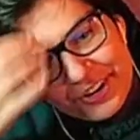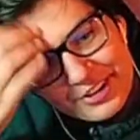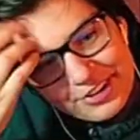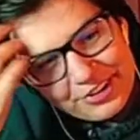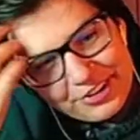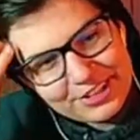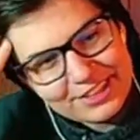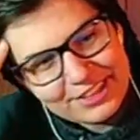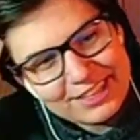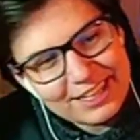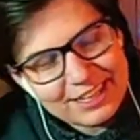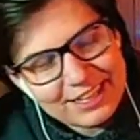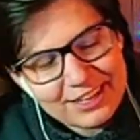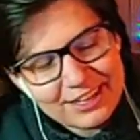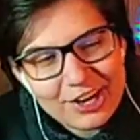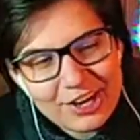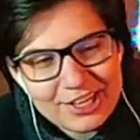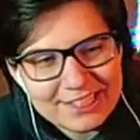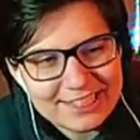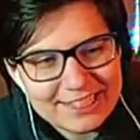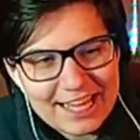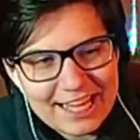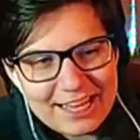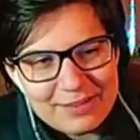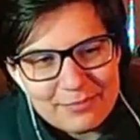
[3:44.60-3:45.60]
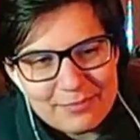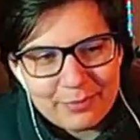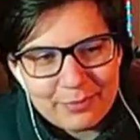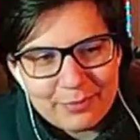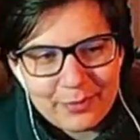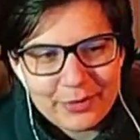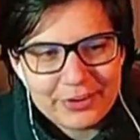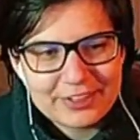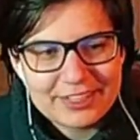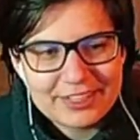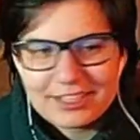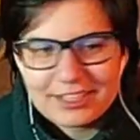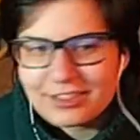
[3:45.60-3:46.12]
they're not that
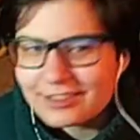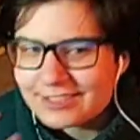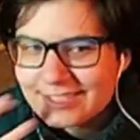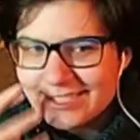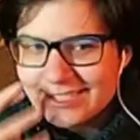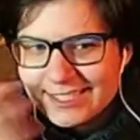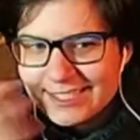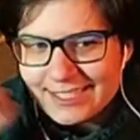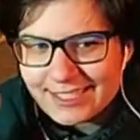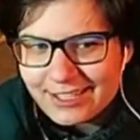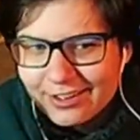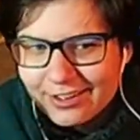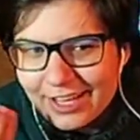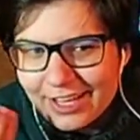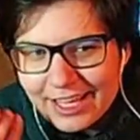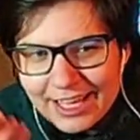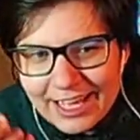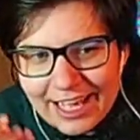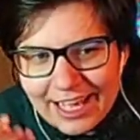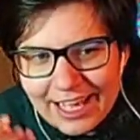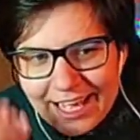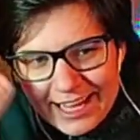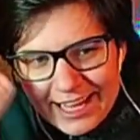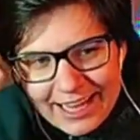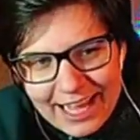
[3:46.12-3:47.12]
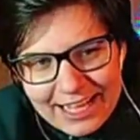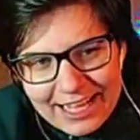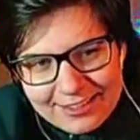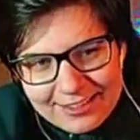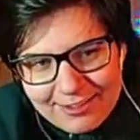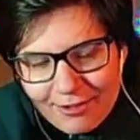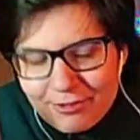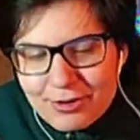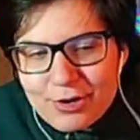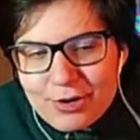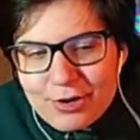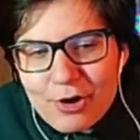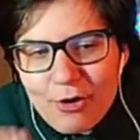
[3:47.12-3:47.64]
important, you're still, and I
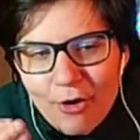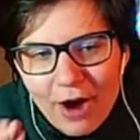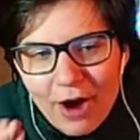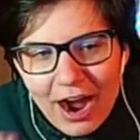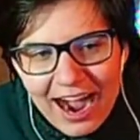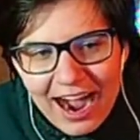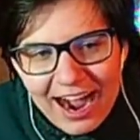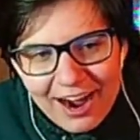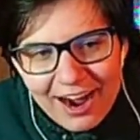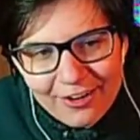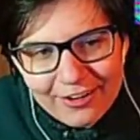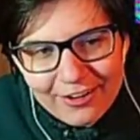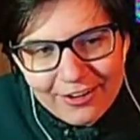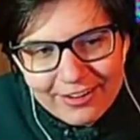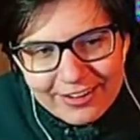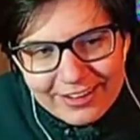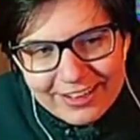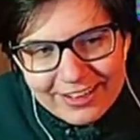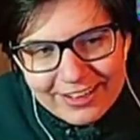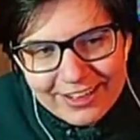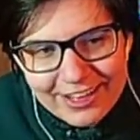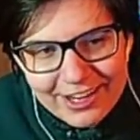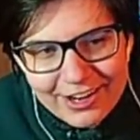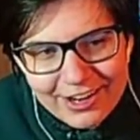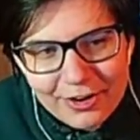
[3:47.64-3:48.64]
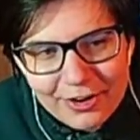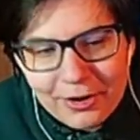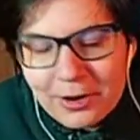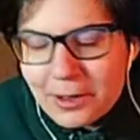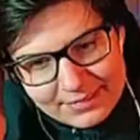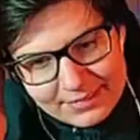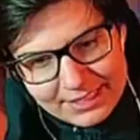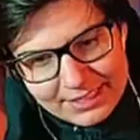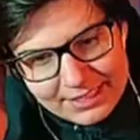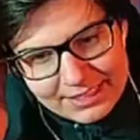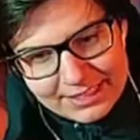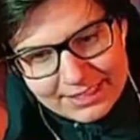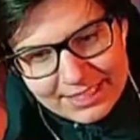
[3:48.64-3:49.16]
don't know how, you know,
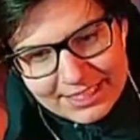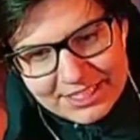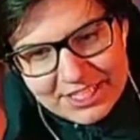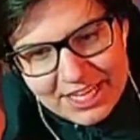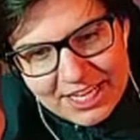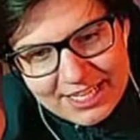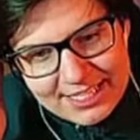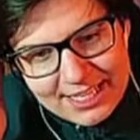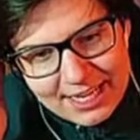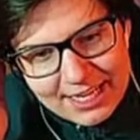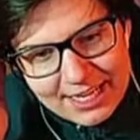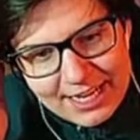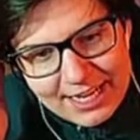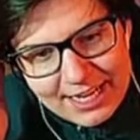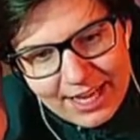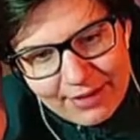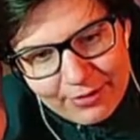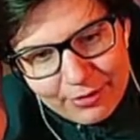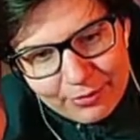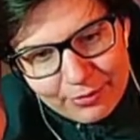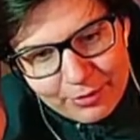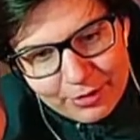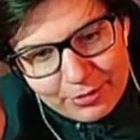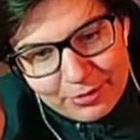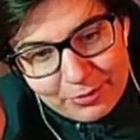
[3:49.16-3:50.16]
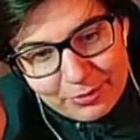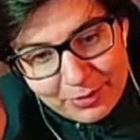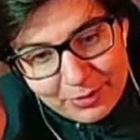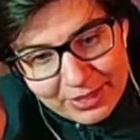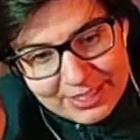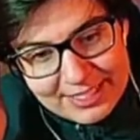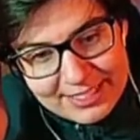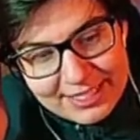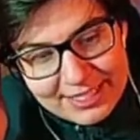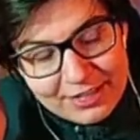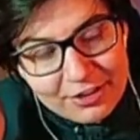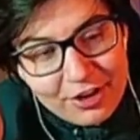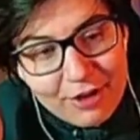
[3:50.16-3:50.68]
the chests are never worth it, but I
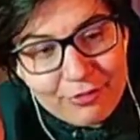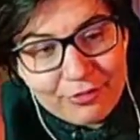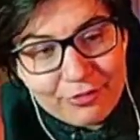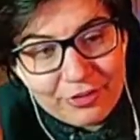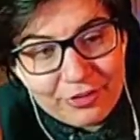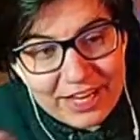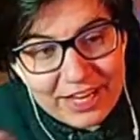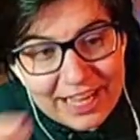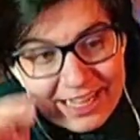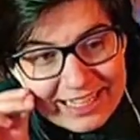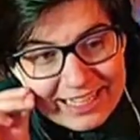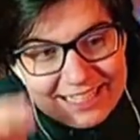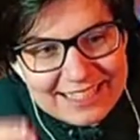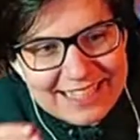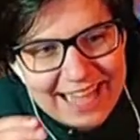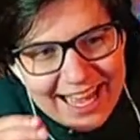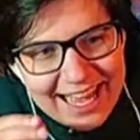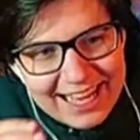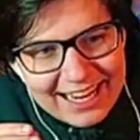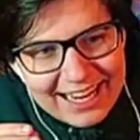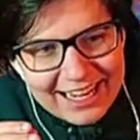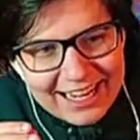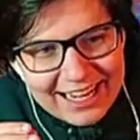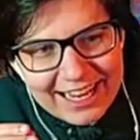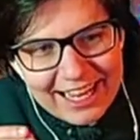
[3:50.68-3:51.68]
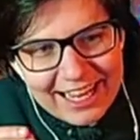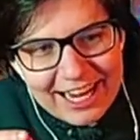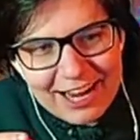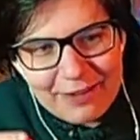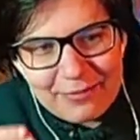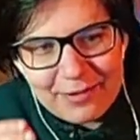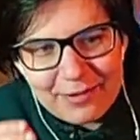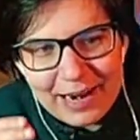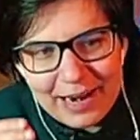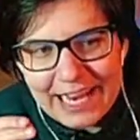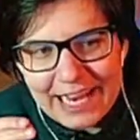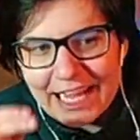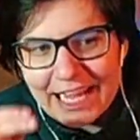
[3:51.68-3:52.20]
still go for it. Exactly. And I'm
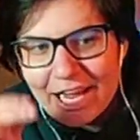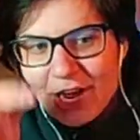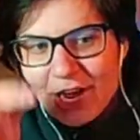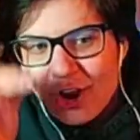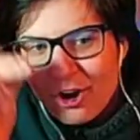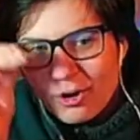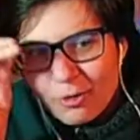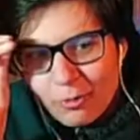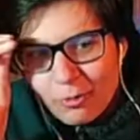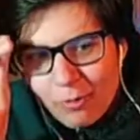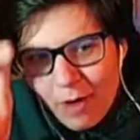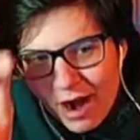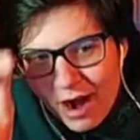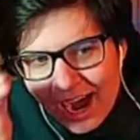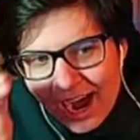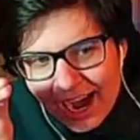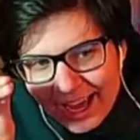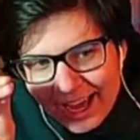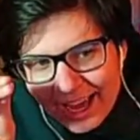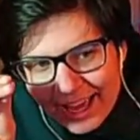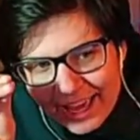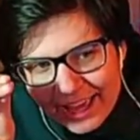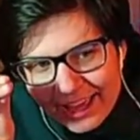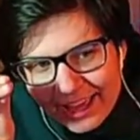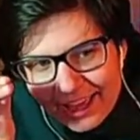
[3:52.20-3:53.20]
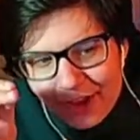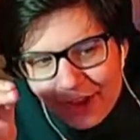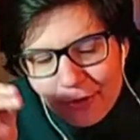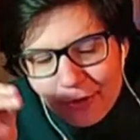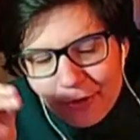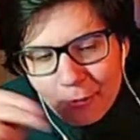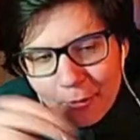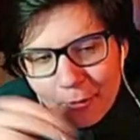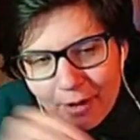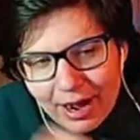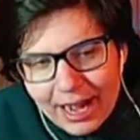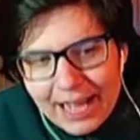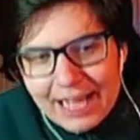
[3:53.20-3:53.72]
like,
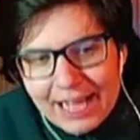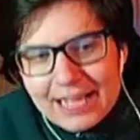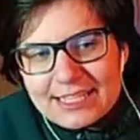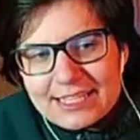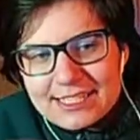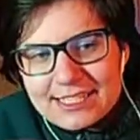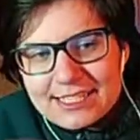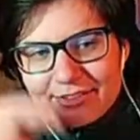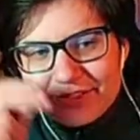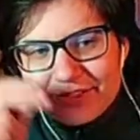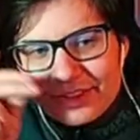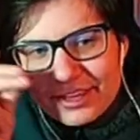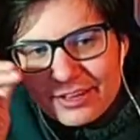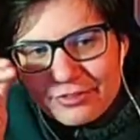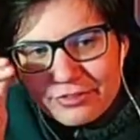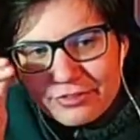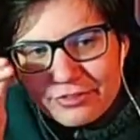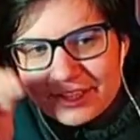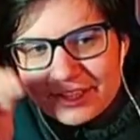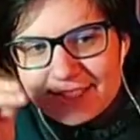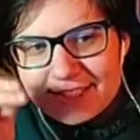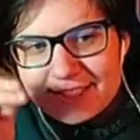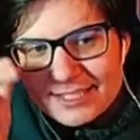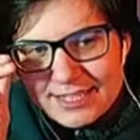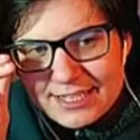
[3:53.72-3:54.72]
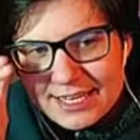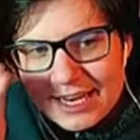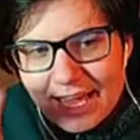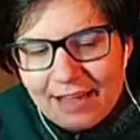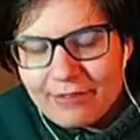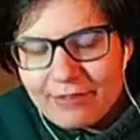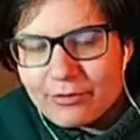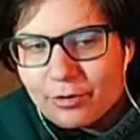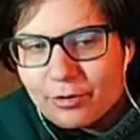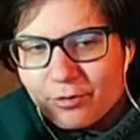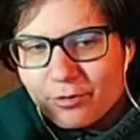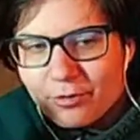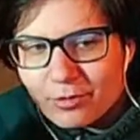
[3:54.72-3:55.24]
why is if it's
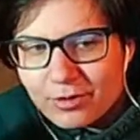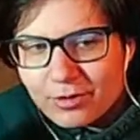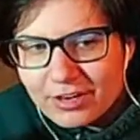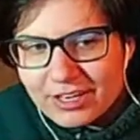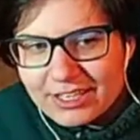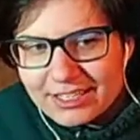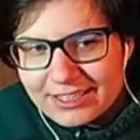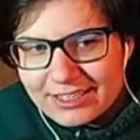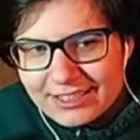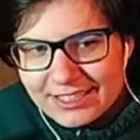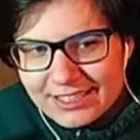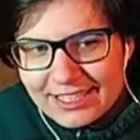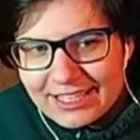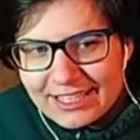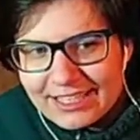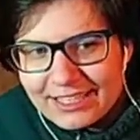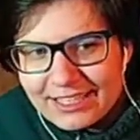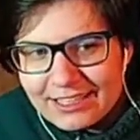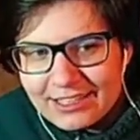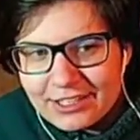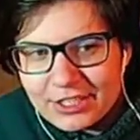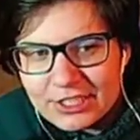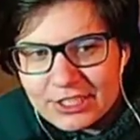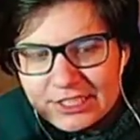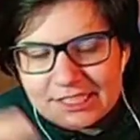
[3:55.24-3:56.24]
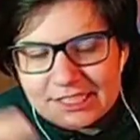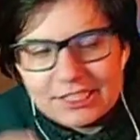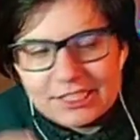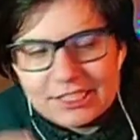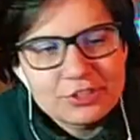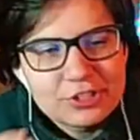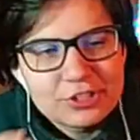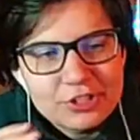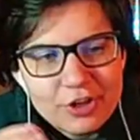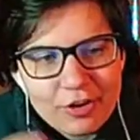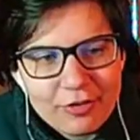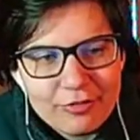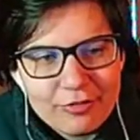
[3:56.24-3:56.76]
never worth it, you still
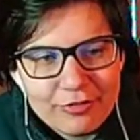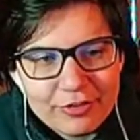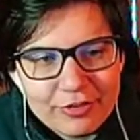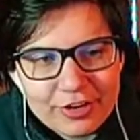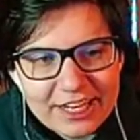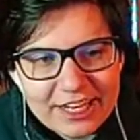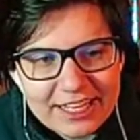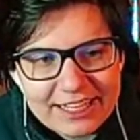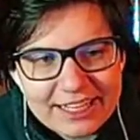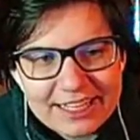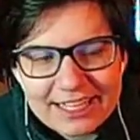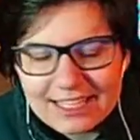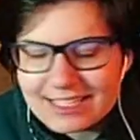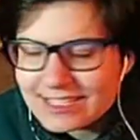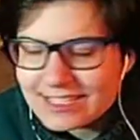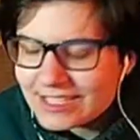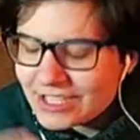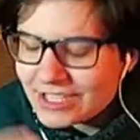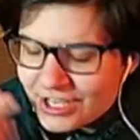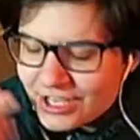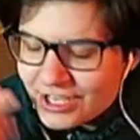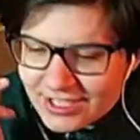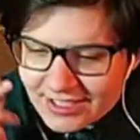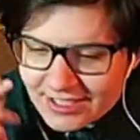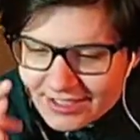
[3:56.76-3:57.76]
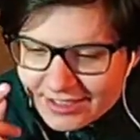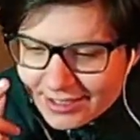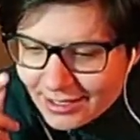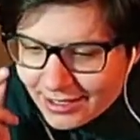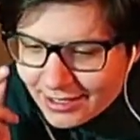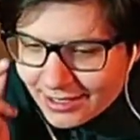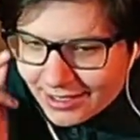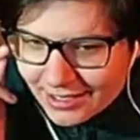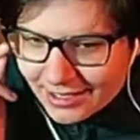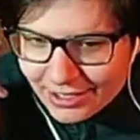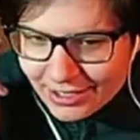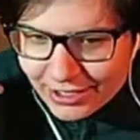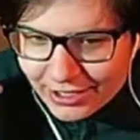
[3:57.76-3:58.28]
go for it? It's just
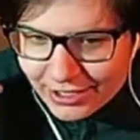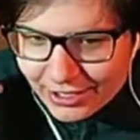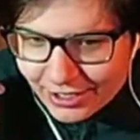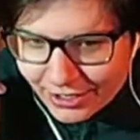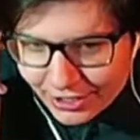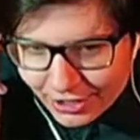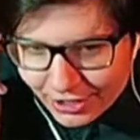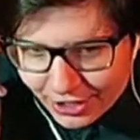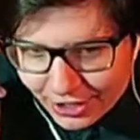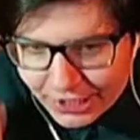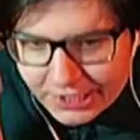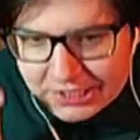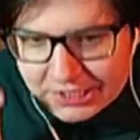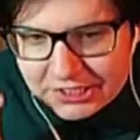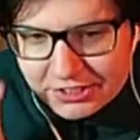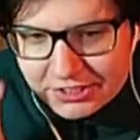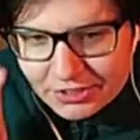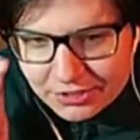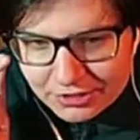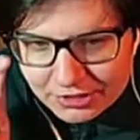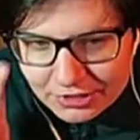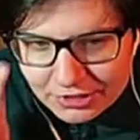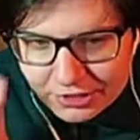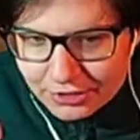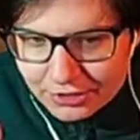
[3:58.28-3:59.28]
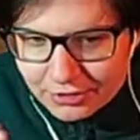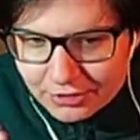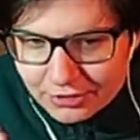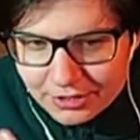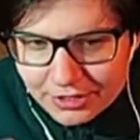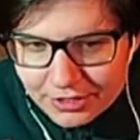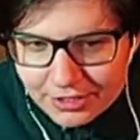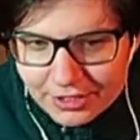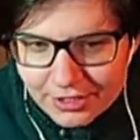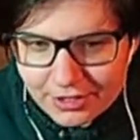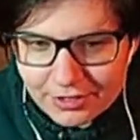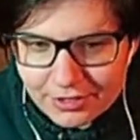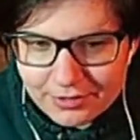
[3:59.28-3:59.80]
good to do, you
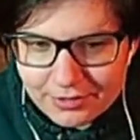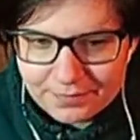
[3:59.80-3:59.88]
know.